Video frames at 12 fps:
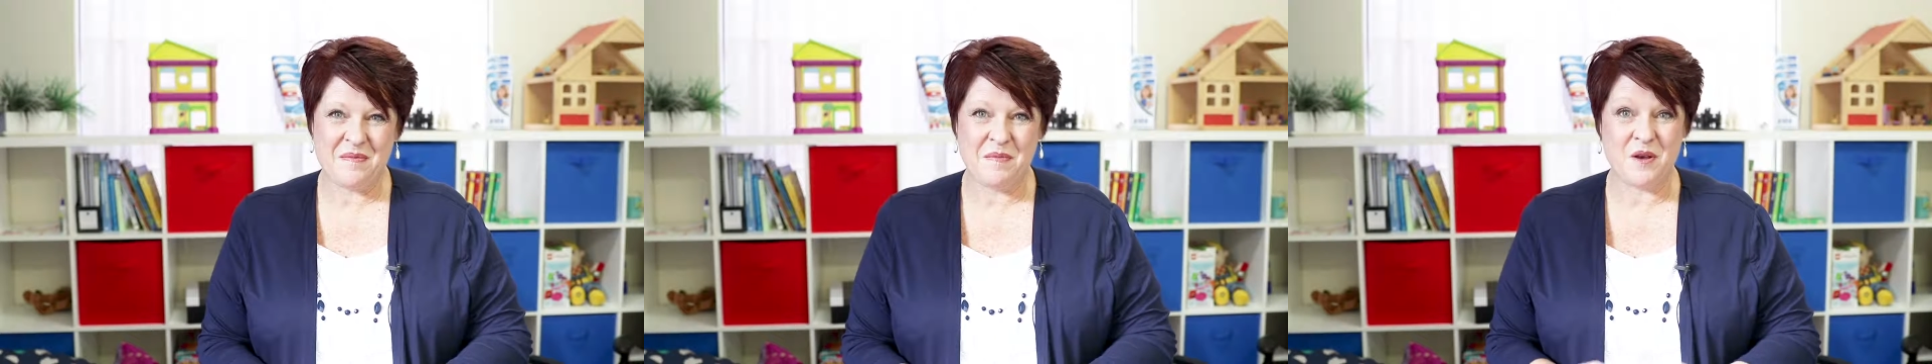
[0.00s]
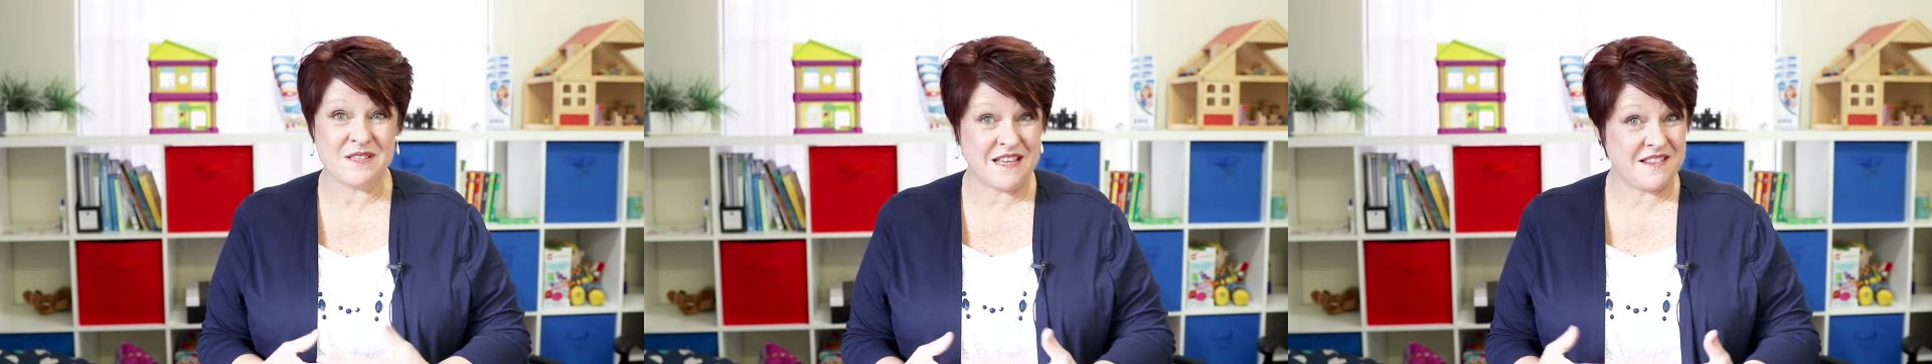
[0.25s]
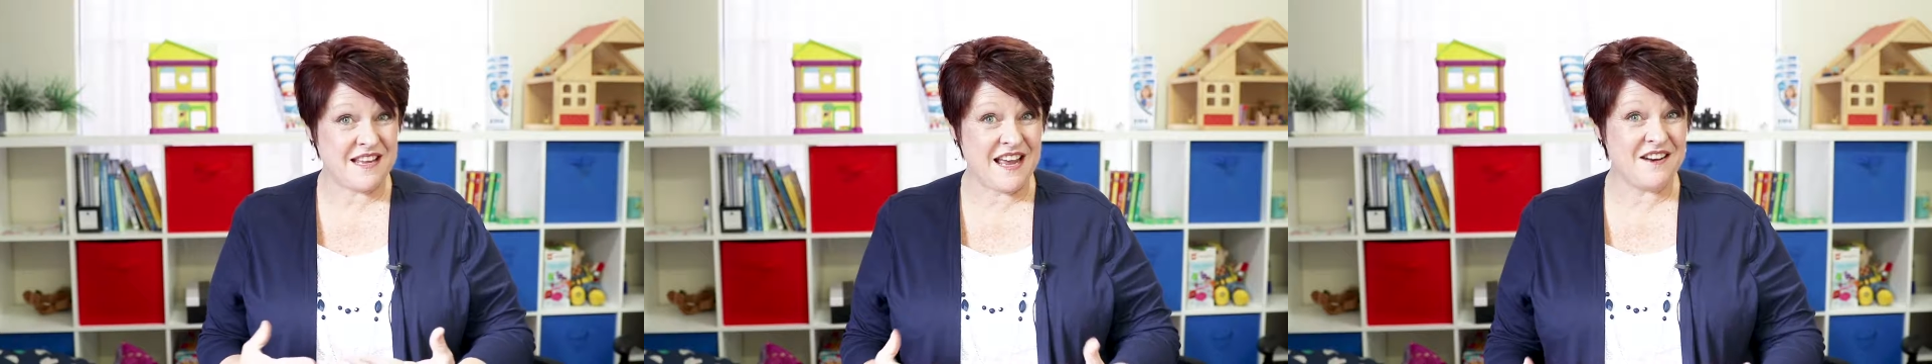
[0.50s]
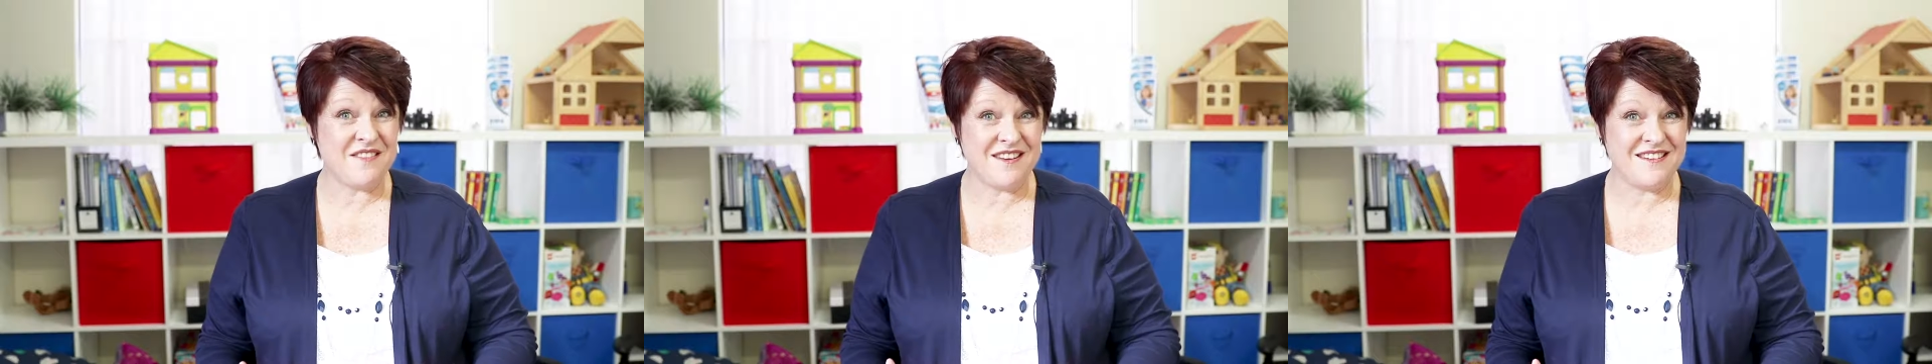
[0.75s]
Because at the
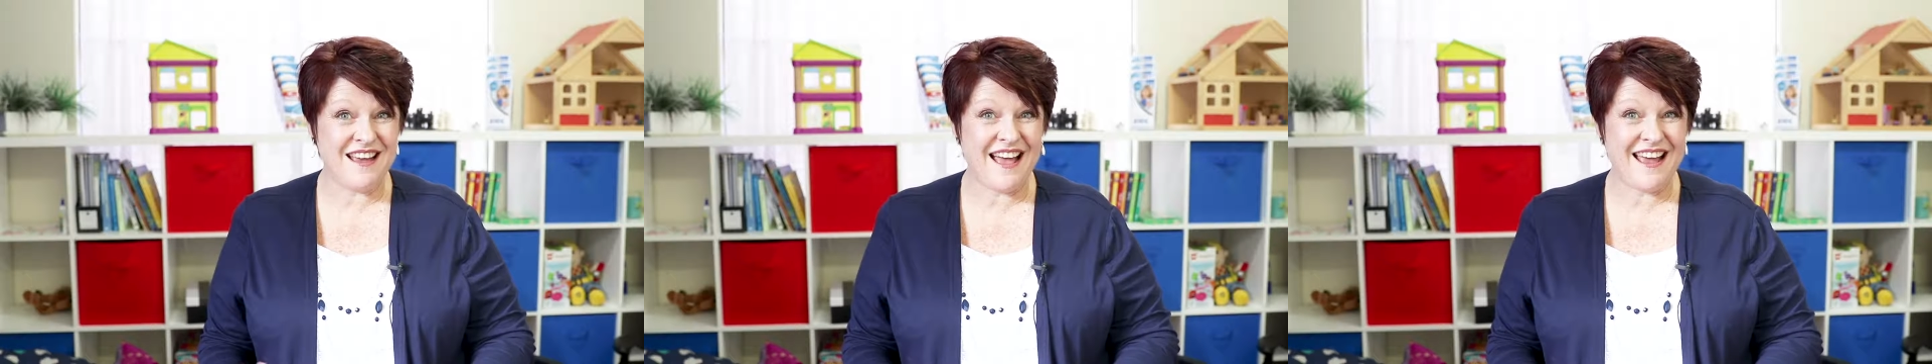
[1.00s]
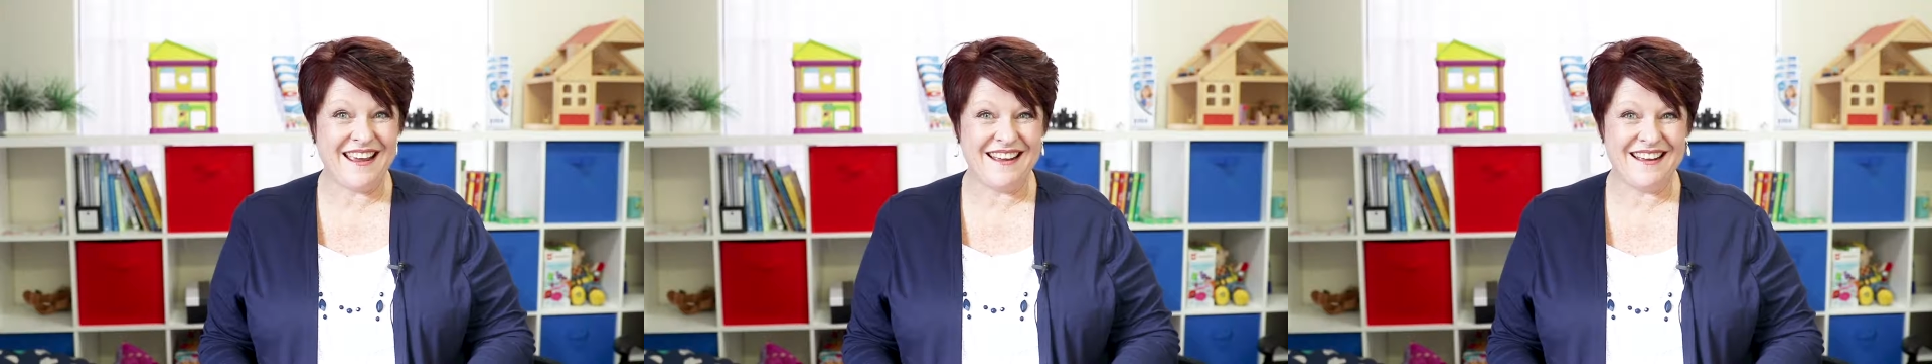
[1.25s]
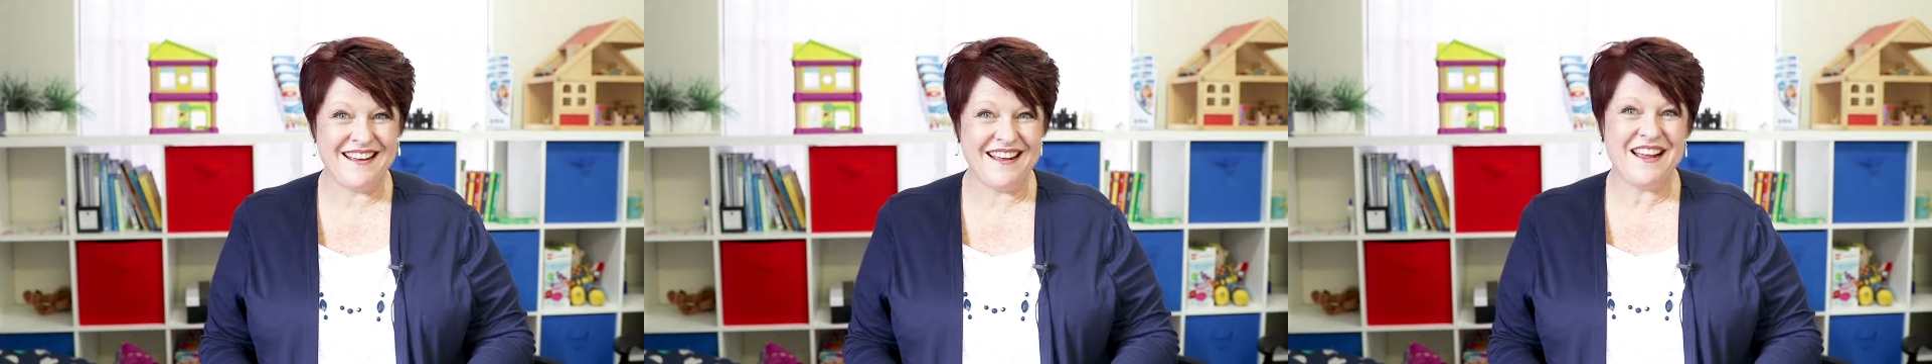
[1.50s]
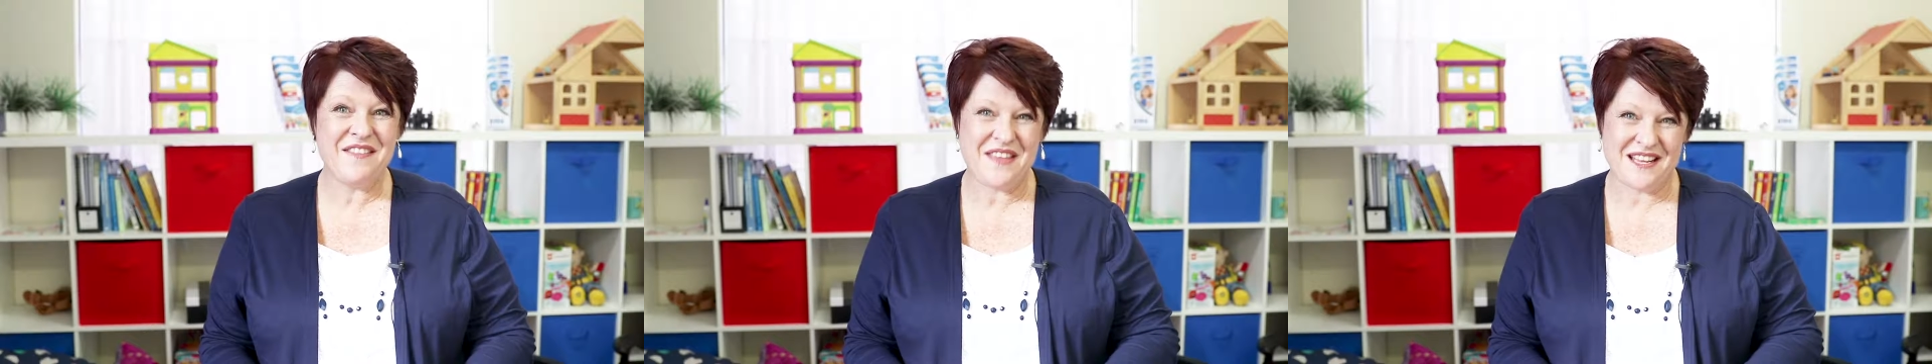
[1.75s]
end of the day,
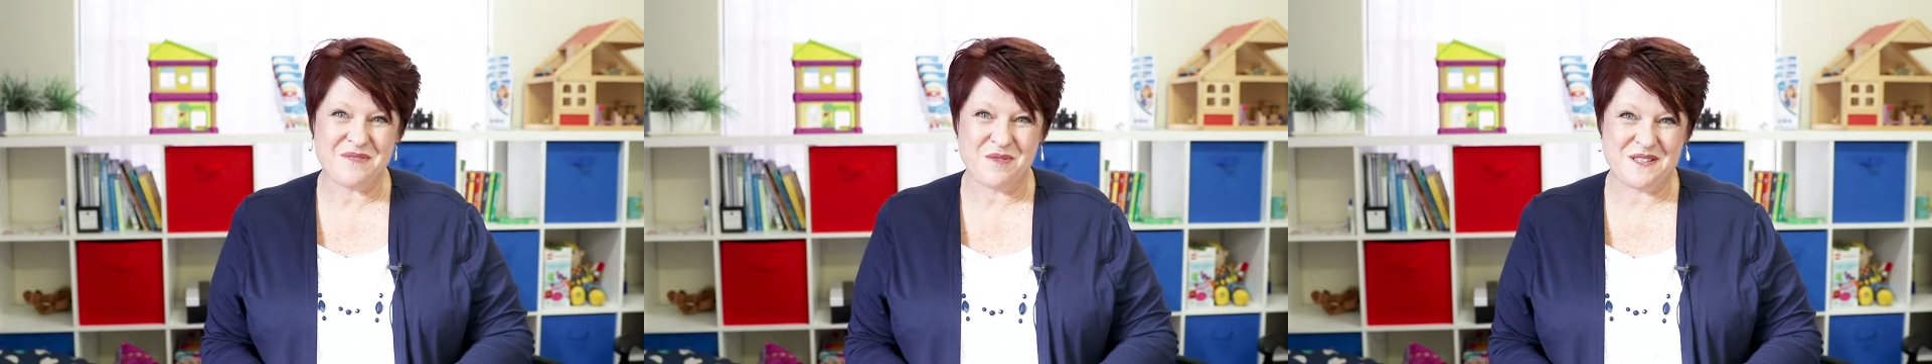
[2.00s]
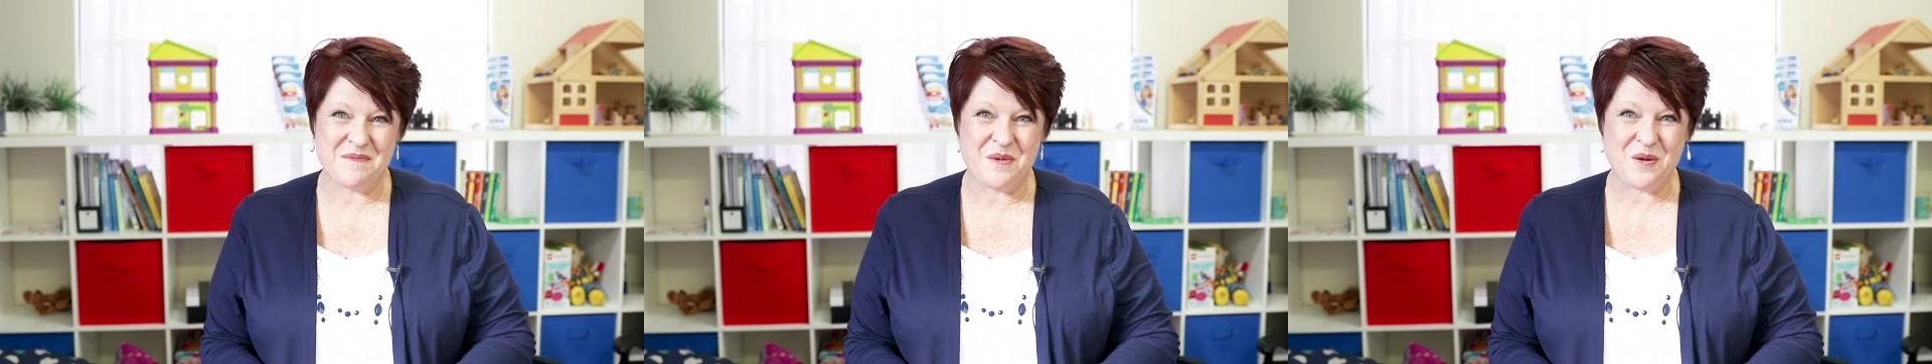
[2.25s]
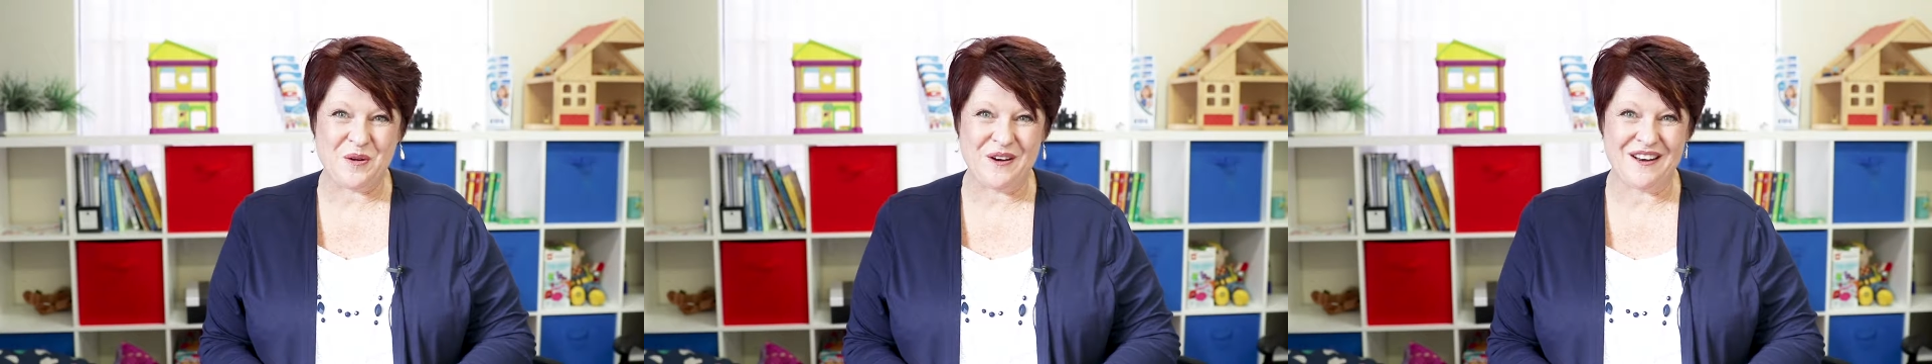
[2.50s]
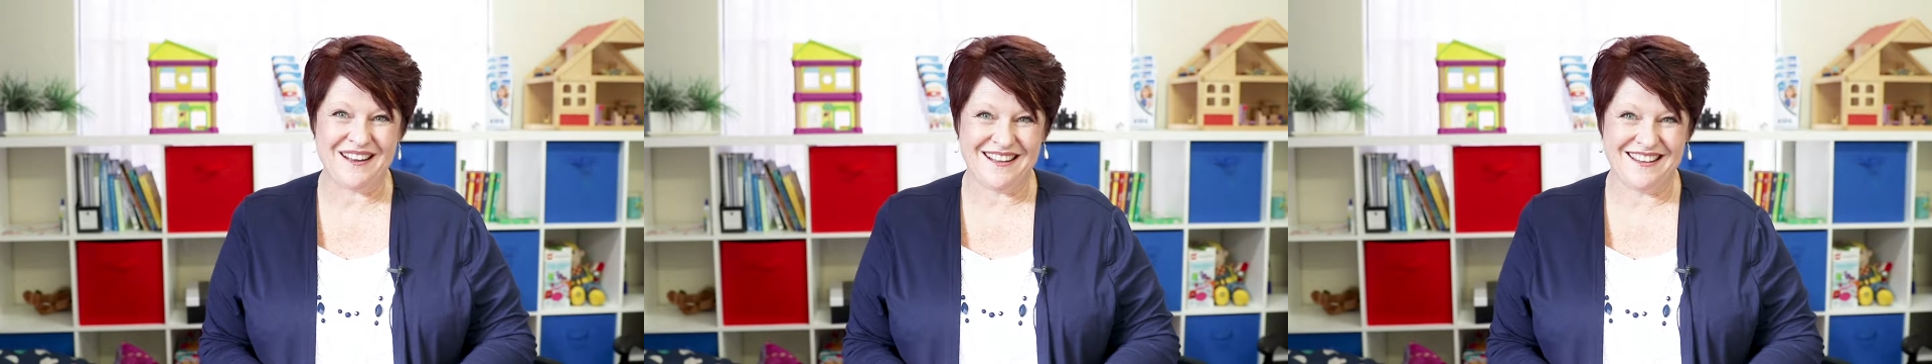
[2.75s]
that's what's
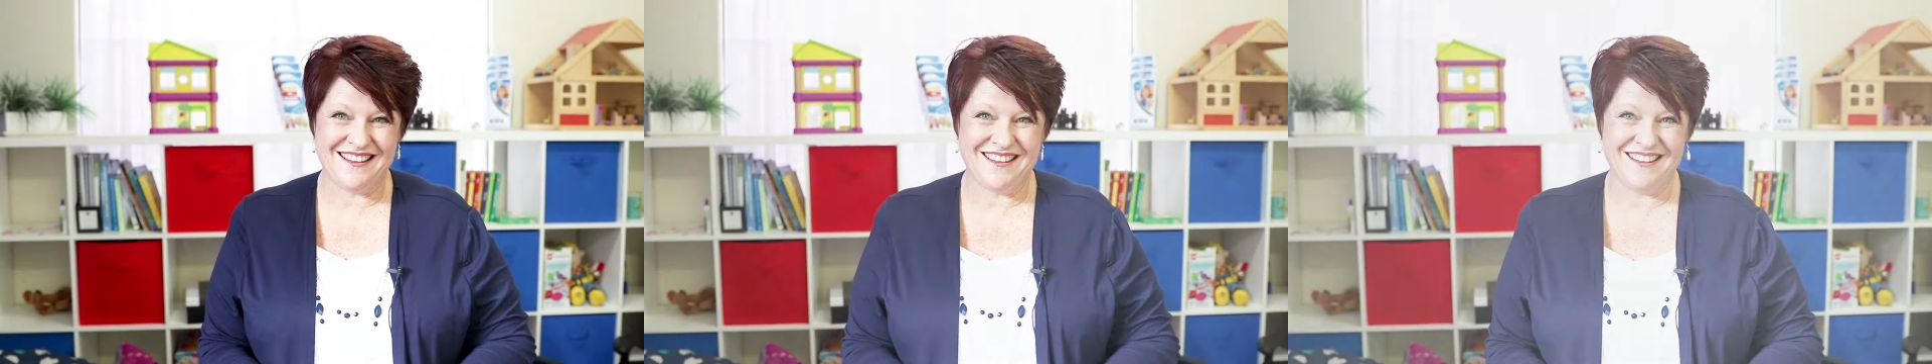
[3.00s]
important.